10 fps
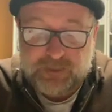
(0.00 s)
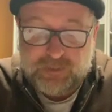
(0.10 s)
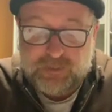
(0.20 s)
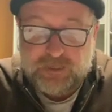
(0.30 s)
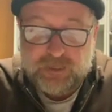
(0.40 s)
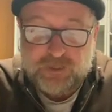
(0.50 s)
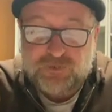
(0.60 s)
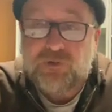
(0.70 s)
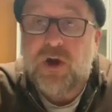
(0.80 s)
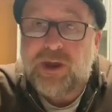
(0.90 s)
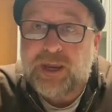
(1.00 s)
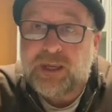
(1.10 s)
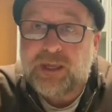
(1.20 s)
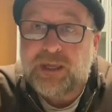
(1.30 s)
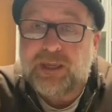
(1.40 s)
the
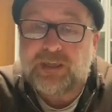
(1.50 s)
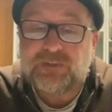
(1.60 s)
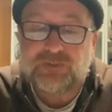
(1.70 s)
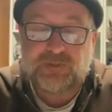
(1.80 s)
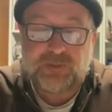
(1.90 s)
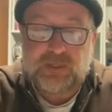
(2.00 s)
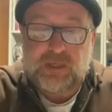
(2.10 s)
drawing is